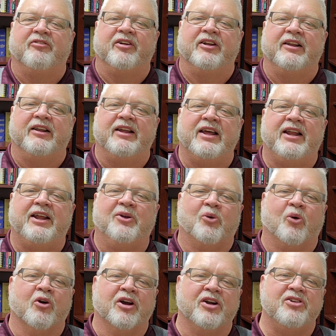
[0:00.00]
in leading
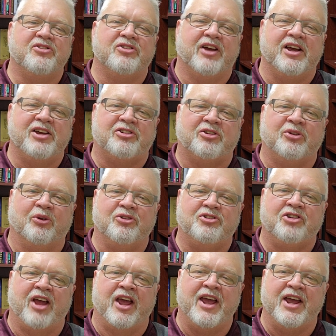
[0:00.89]
organizational
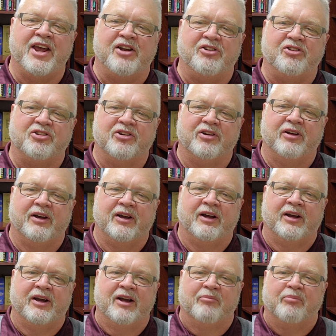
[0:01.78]
change
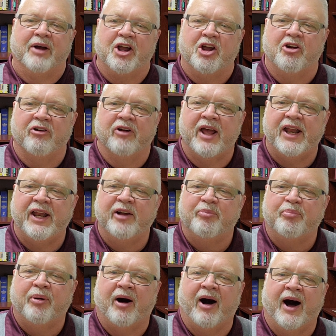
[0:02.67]
by creating a
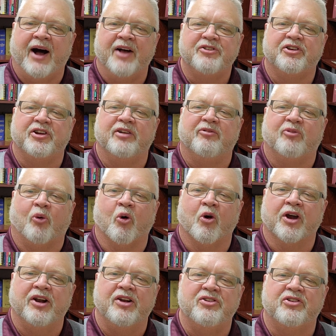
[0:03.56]
positive
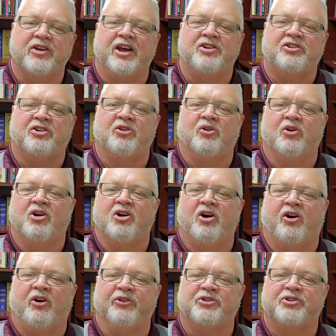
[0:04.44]
organizational
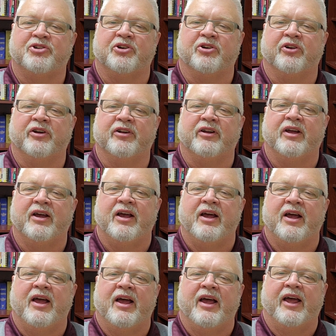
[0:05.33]
culture
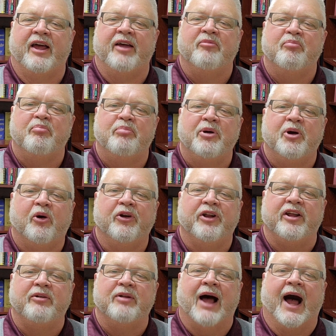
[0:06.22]
and
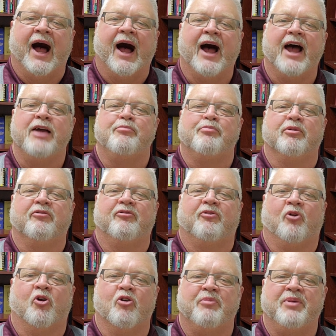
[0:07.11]
building
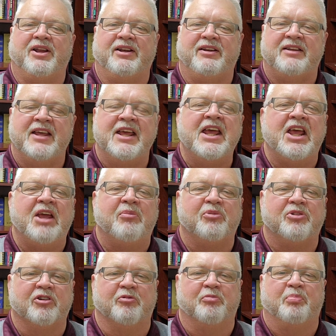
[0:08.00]
high-performing
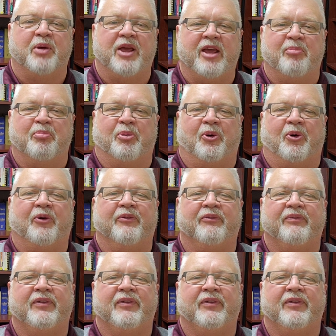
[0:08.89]
teams of people.